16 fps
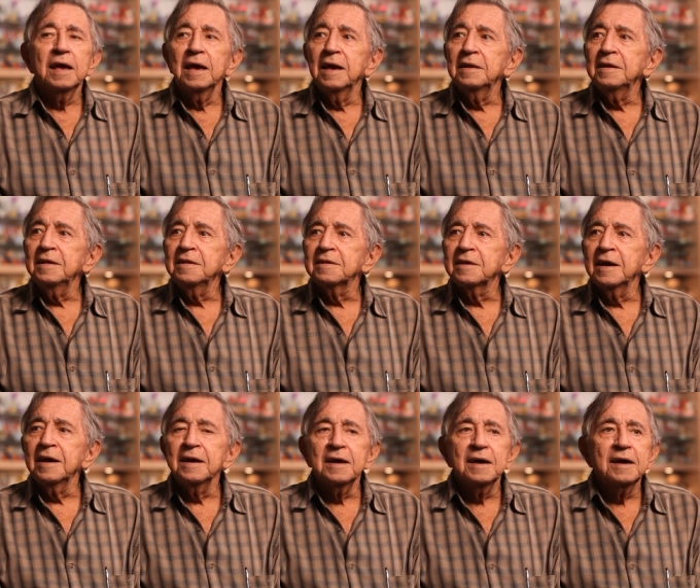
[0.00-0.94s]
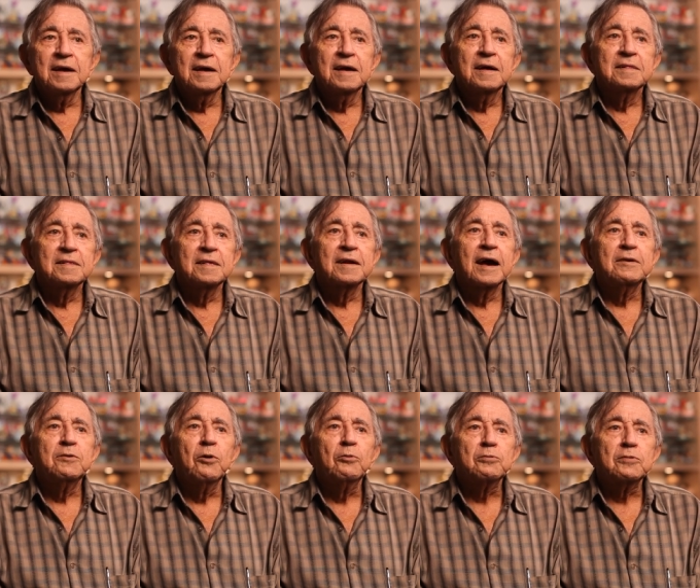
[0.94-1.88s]
anything that I
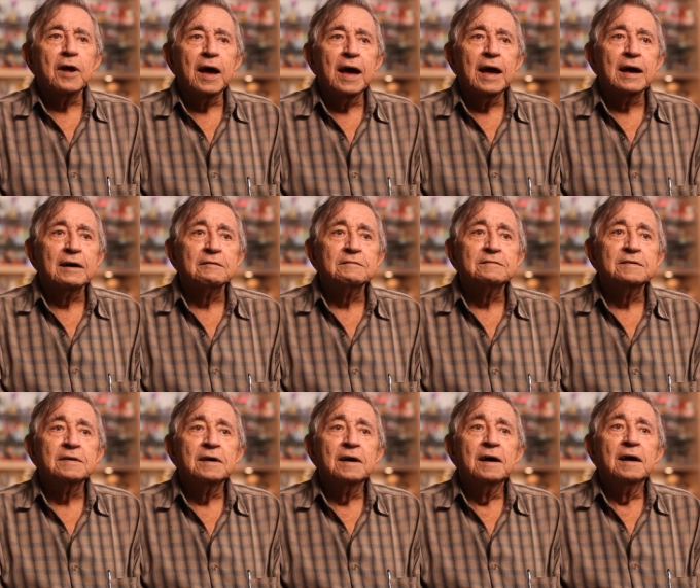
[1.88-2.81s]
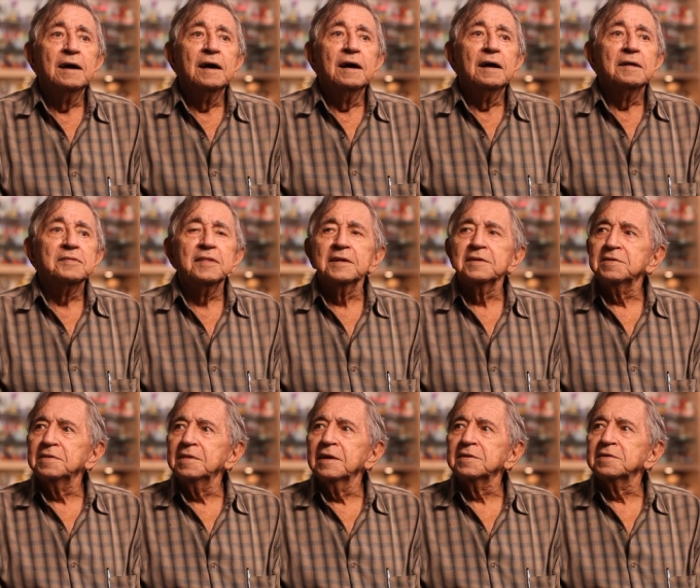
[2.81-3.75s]
don't have
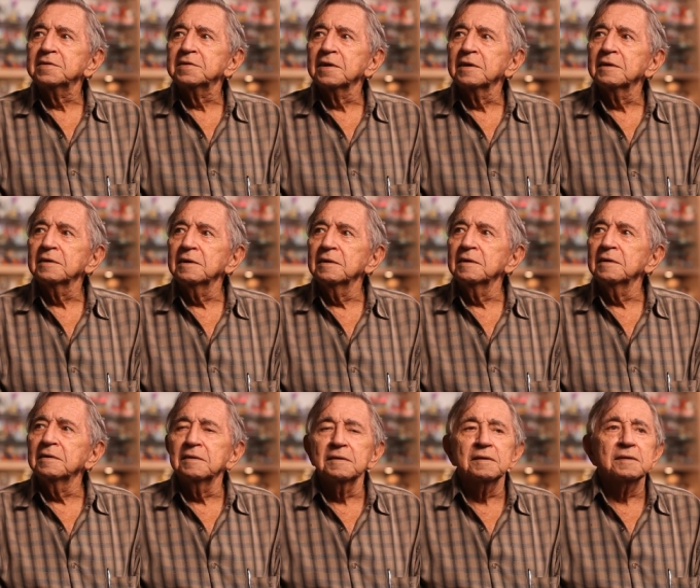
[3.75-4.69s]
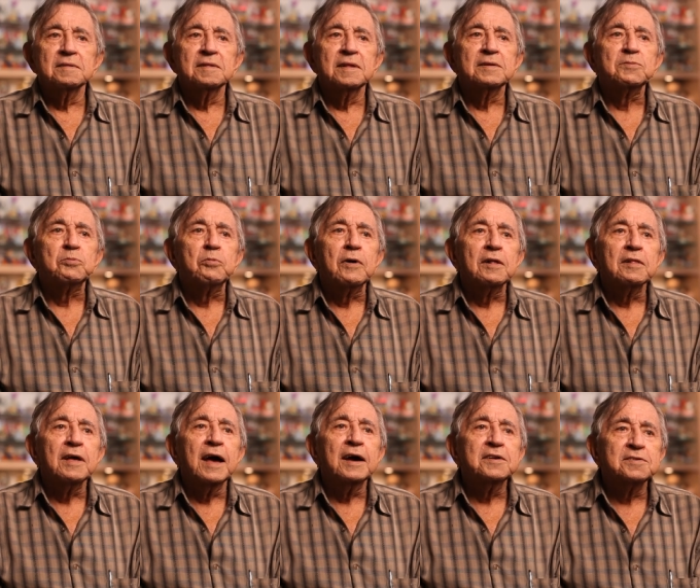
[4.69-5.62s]
that that's uh, that's
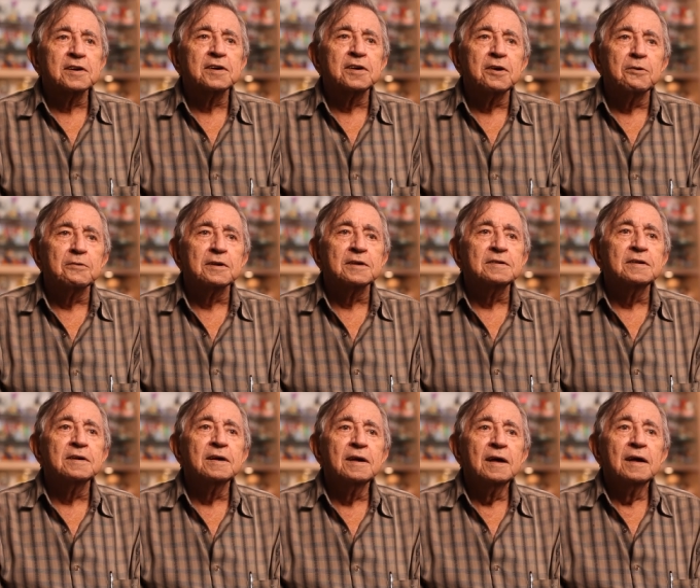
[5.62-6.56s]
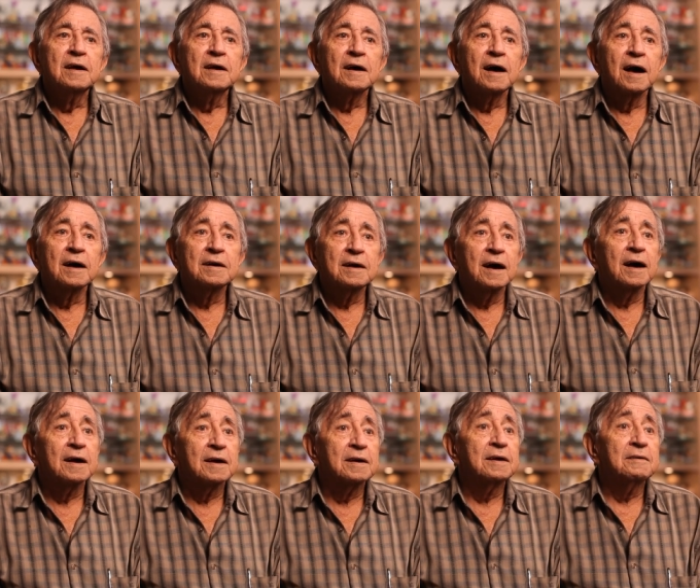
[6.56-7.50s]
well executed,
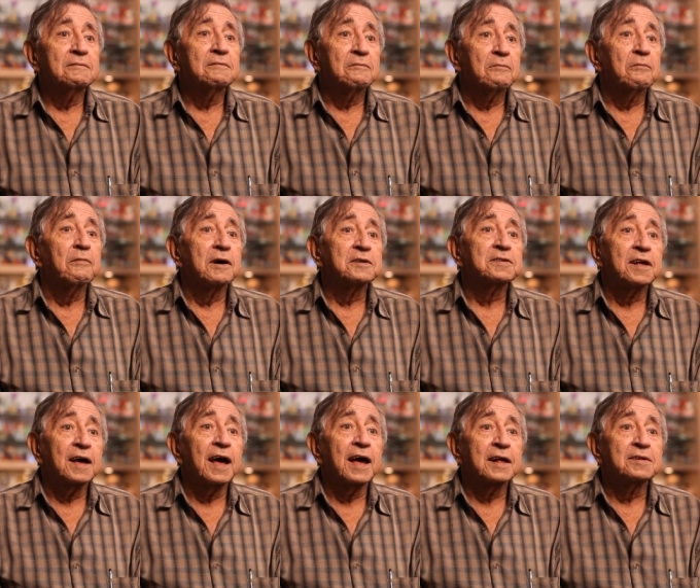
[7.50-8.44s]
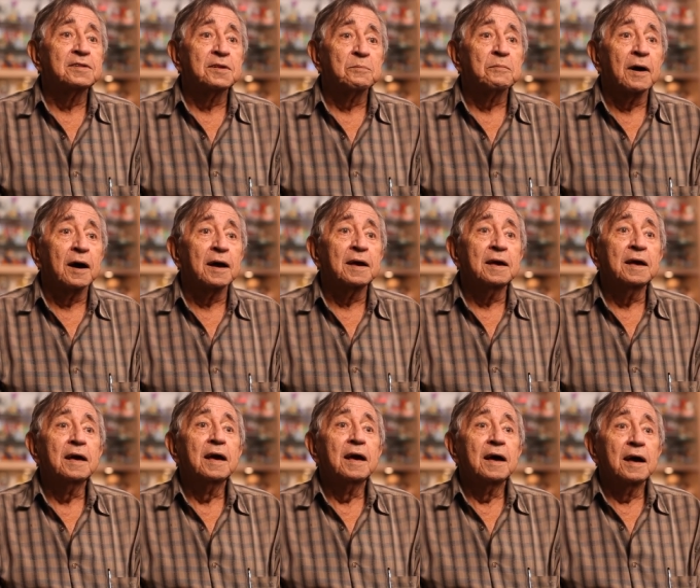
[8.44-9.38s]
I I want to add to my
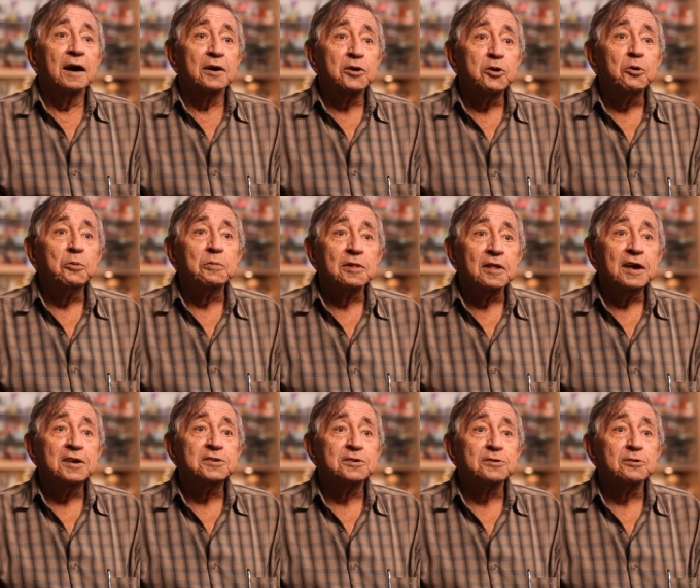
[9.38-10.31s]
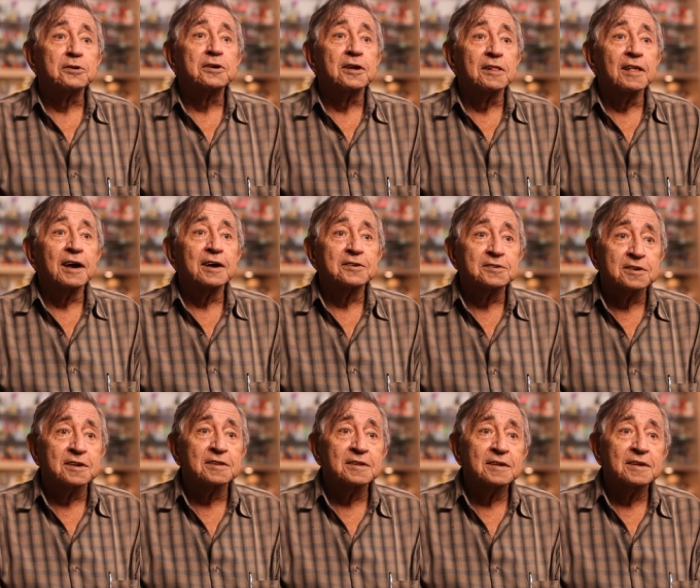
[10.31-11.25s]
accumulation or
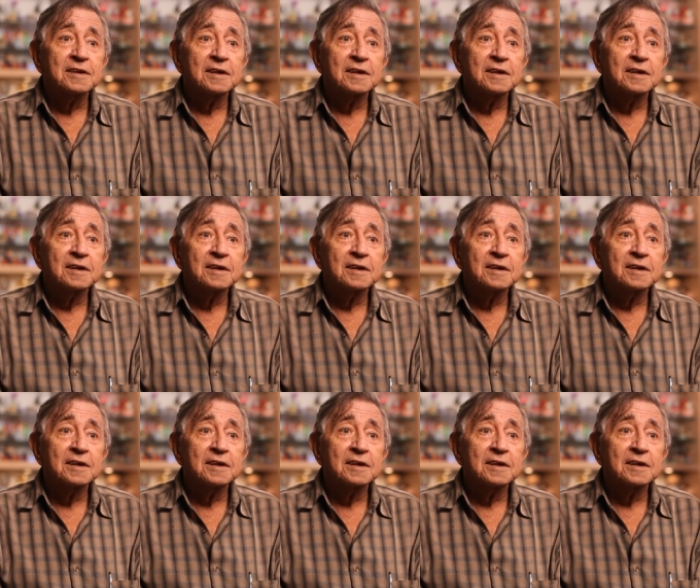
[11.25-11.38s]
collection.